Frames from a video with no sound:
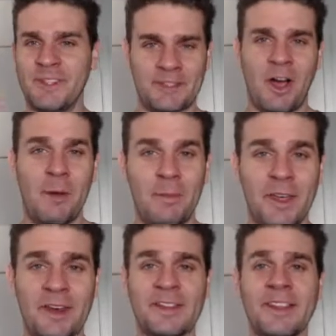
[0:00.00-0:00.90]
just
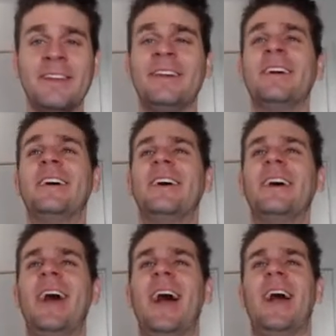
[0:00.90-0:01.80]
hypothetically,
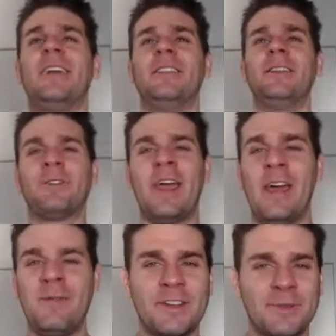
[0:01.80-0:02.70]
and lift the
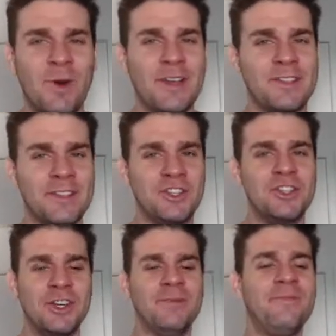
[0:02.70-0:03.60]
heaviest weights in the
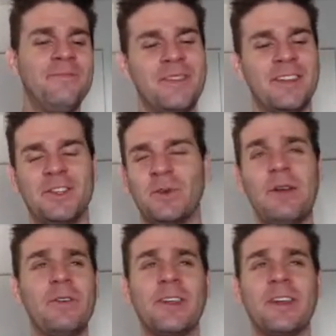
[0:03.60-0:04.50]
gym, do
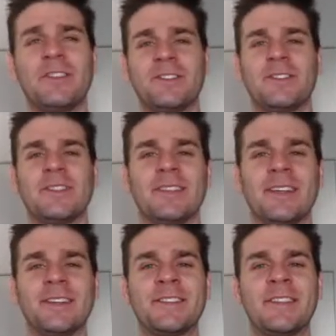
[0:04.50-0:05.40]
everything else on this
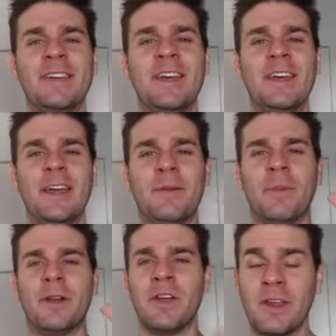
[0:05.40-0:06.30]
list,
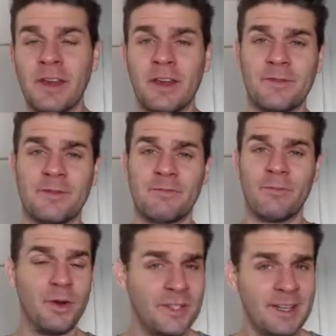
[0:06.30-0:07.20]
but don't get enough
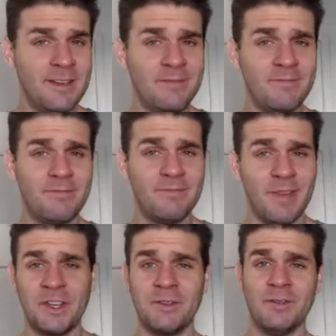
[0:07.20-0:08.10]
protein,
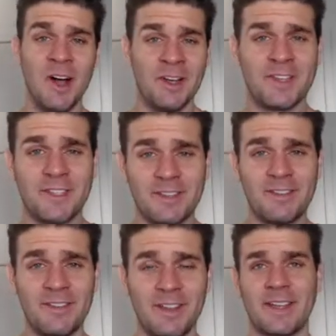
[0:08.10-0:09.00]
and you've lost.
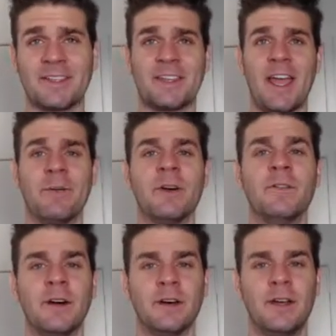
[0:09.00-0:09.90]
Like, it's game
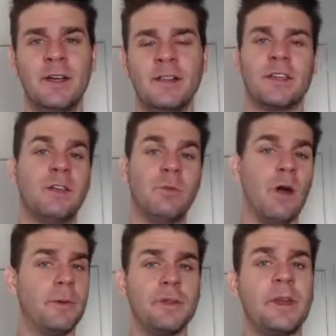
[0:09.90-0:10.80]
over. Like, you
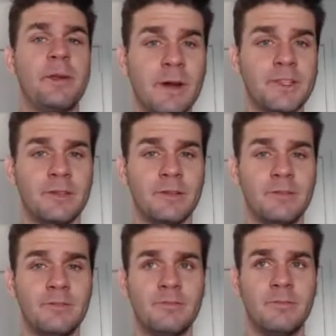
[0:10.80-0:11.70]
won't build any
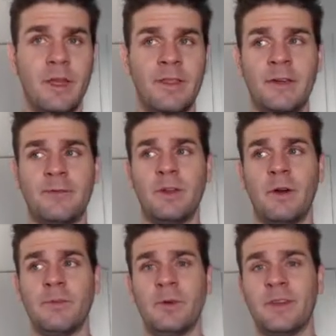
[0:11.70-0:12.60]
muscle, and therefore you
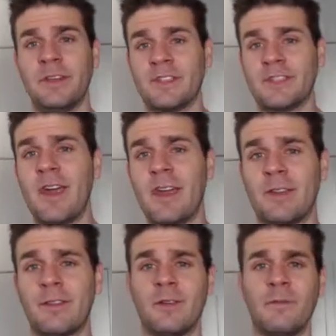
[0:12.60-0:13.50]
won't build any
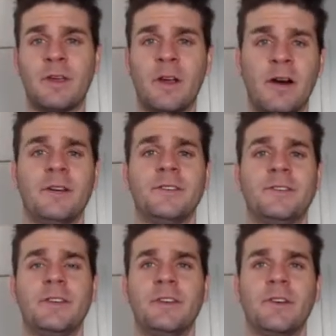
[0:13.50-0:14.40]
strength
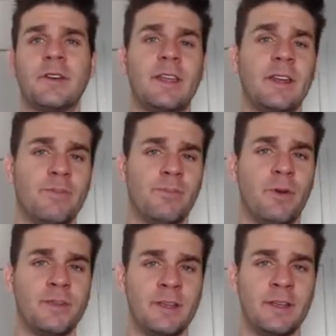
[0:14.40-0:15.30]
because you're not getting enough
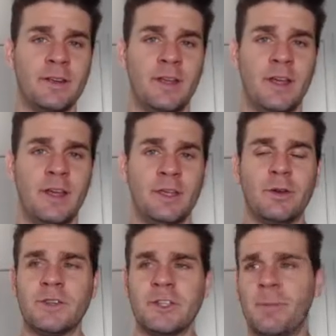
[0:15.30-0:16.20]
protein.
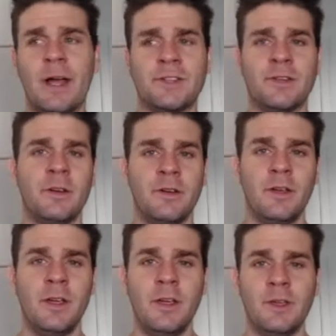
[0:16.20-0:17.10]
You'll just plateau.
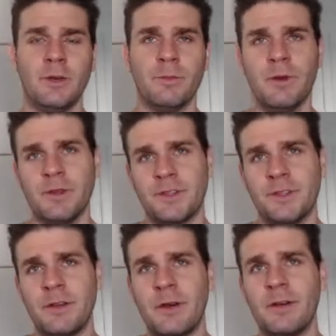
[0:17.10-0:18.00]
you'll build a
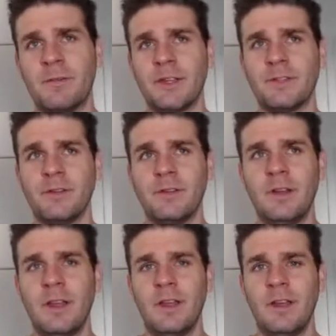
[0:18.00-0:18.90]
certain amount of
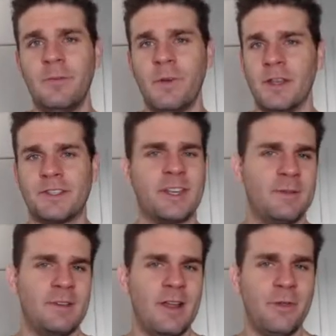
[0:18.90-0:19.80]
muscle, but it's
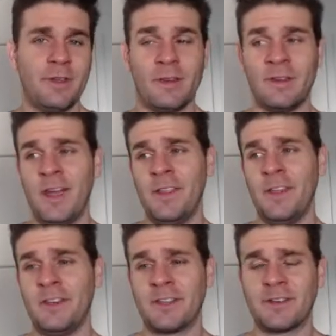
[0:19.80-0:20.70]
going to be nothing.
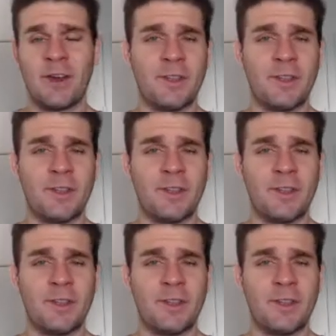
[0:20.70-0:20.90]
And then your